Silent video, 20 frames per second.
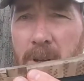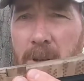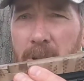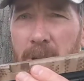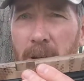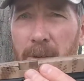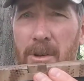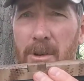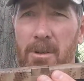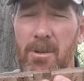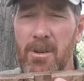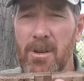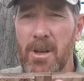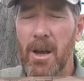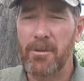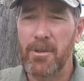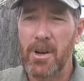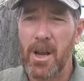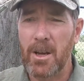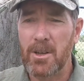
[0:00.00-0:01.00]
You have to
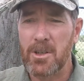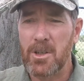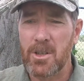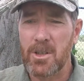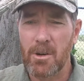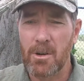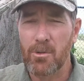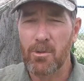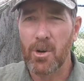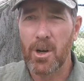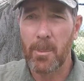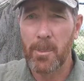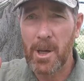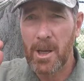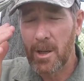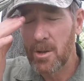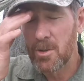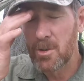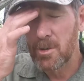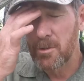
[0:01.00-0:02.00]
ask yourself, what am I
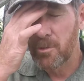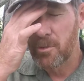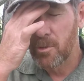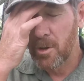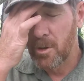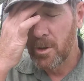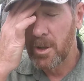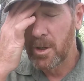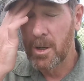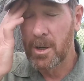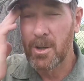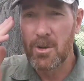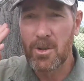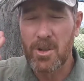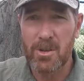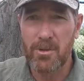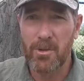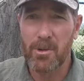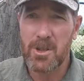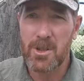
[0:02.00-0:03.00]
going to use it for? You're going to use
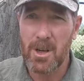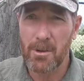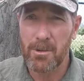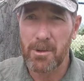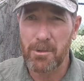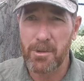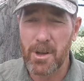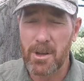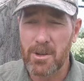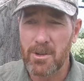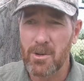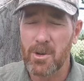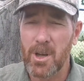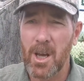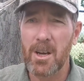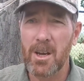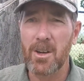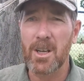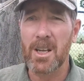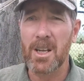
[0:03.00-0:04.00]
this for self-defense.
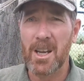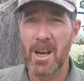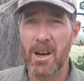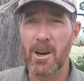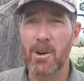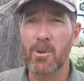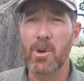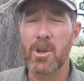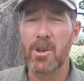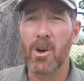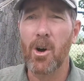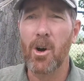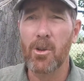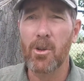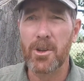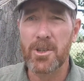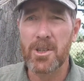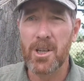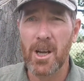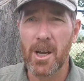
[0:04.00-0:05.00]
Okay, you're going to carry it with you all
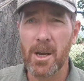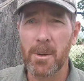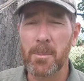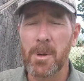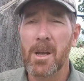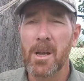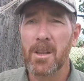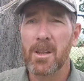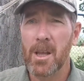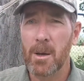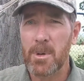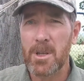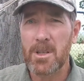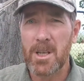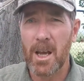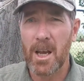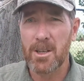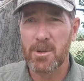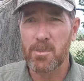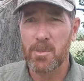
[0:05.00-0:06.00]
the time. That
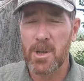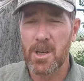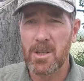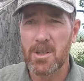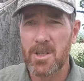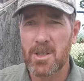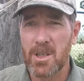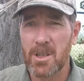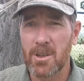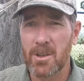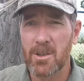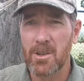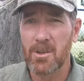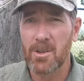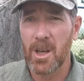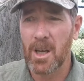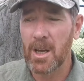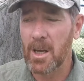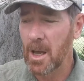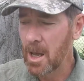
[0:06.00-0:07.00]
means it has to be concealed.
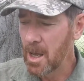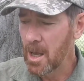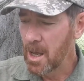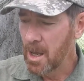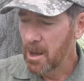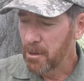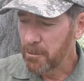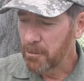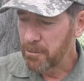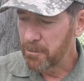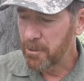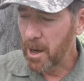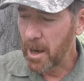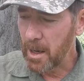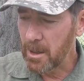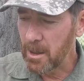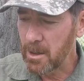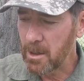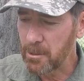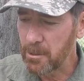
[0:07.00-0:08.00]
Okay,
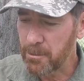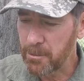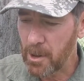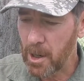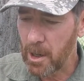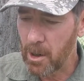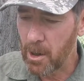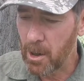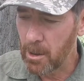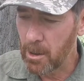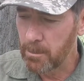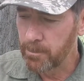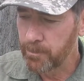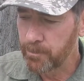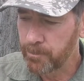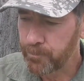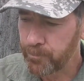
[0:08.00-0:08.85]
find a firearm